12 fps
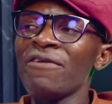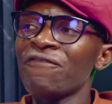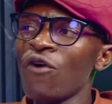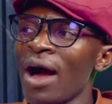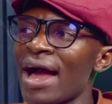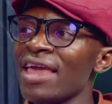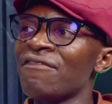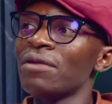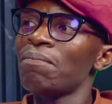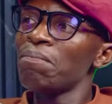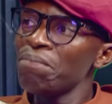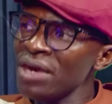before I
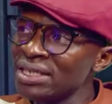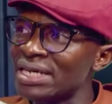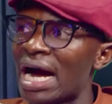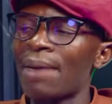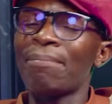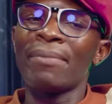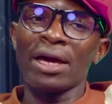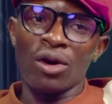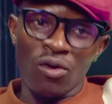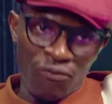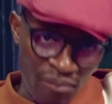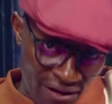even picked up
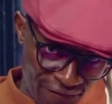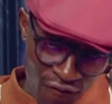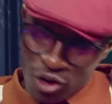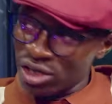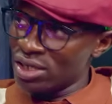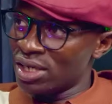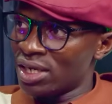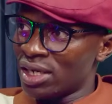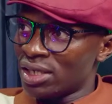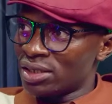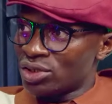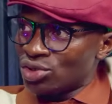my phone
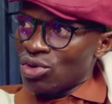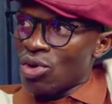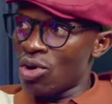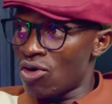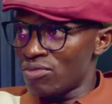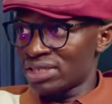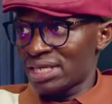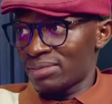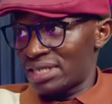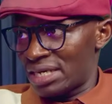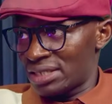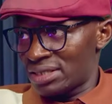to call
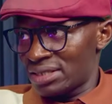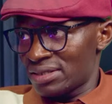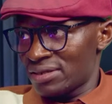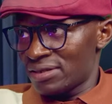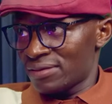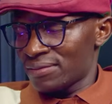Mr. Mtaris,